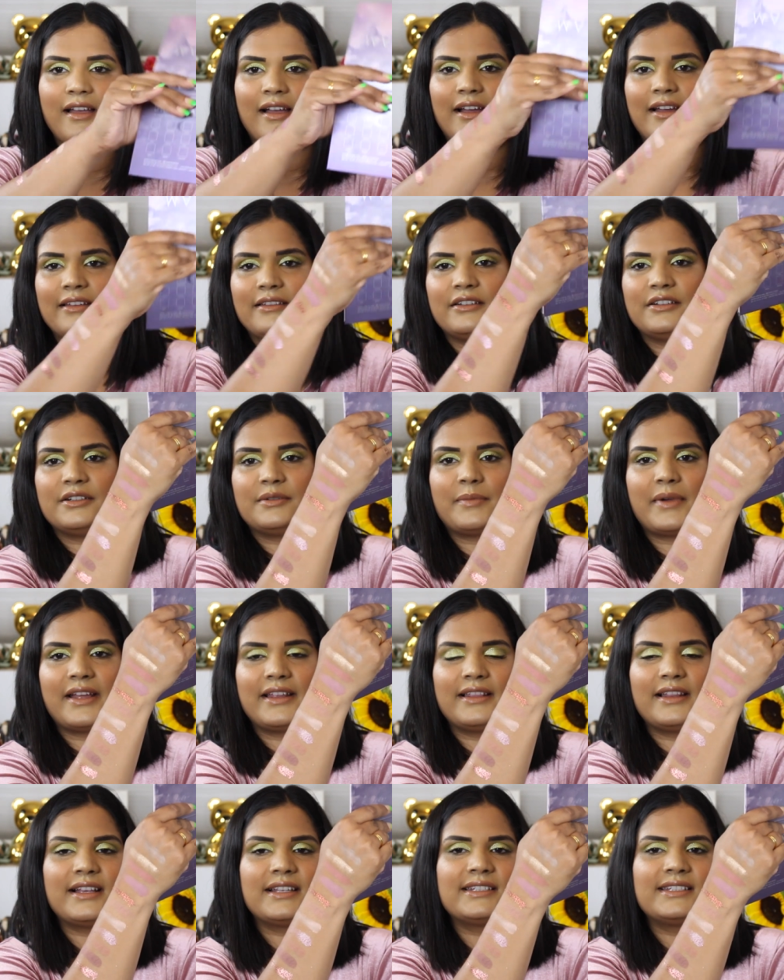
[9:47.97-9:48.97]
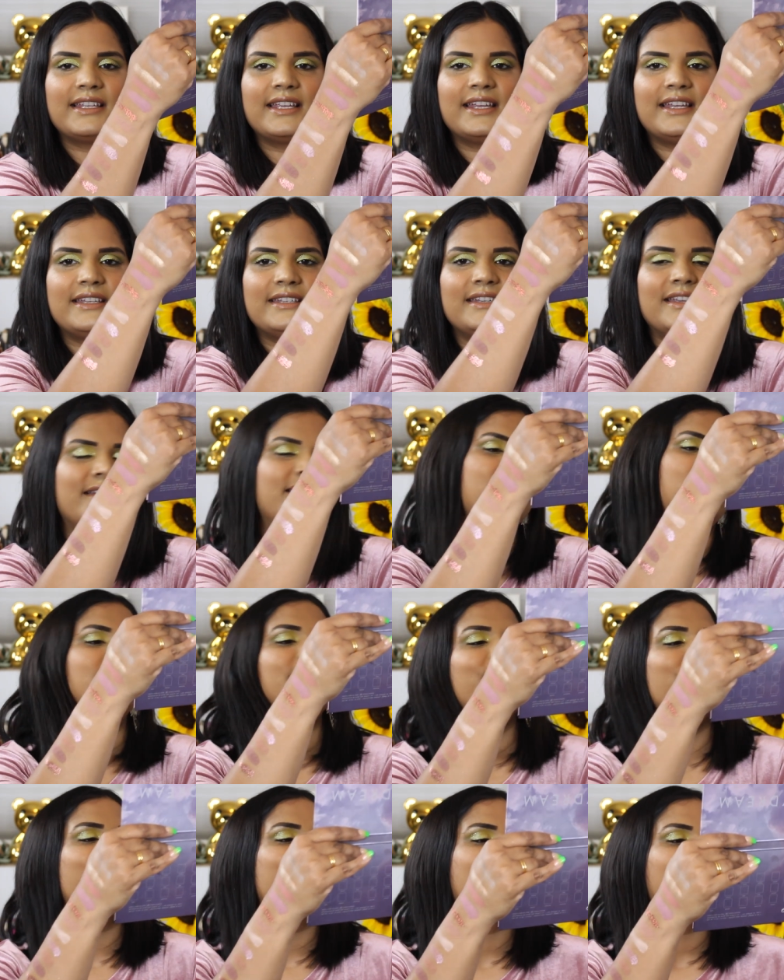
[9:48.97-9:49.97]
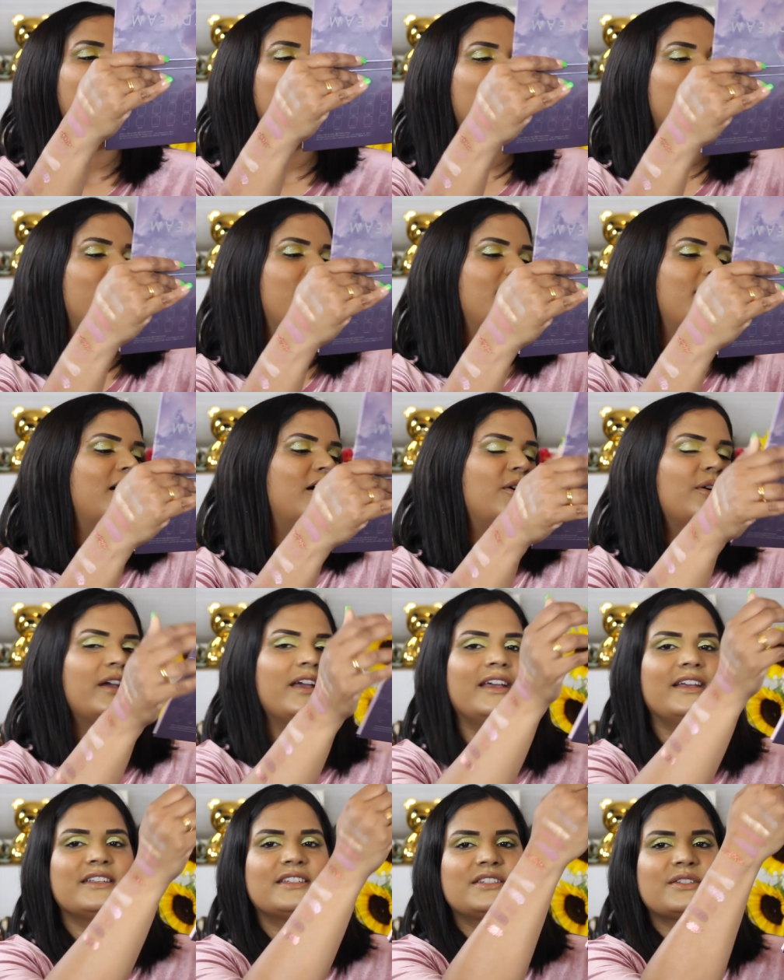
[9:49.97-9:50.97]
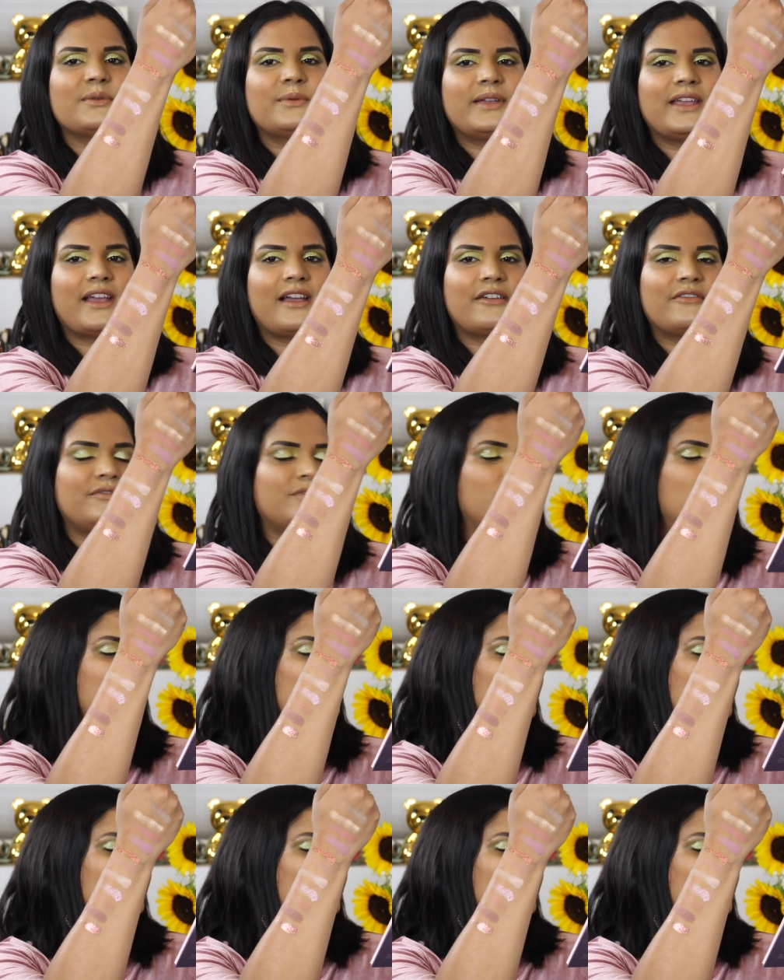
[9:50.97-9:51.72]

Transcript: I learned my lesson. Okay, so we have